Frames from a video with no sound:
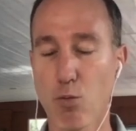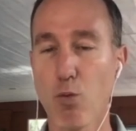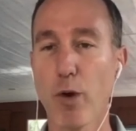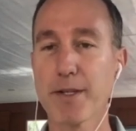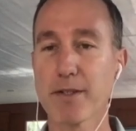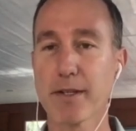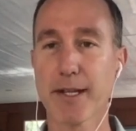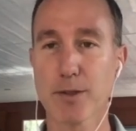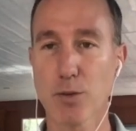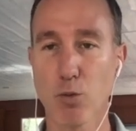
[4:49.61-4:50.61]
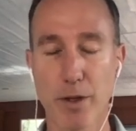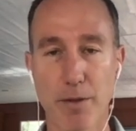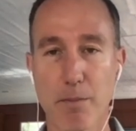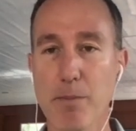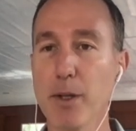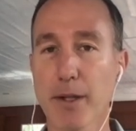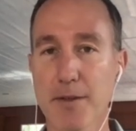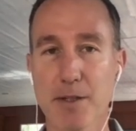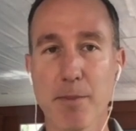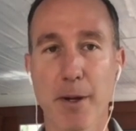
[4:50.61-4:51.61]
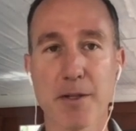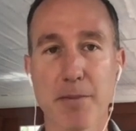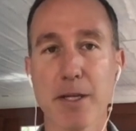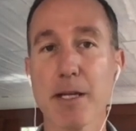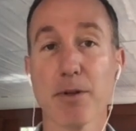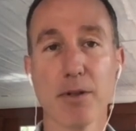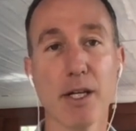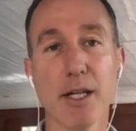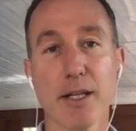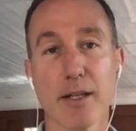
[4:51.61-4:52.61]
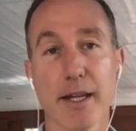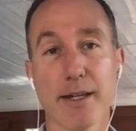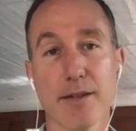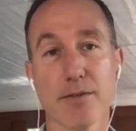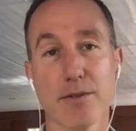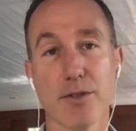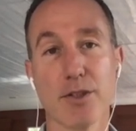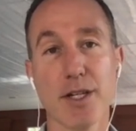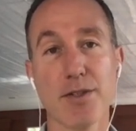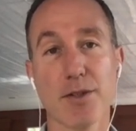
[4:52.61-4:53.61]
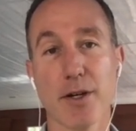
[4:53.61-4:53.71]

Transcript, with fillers: resonates with millions and millions of people. Like just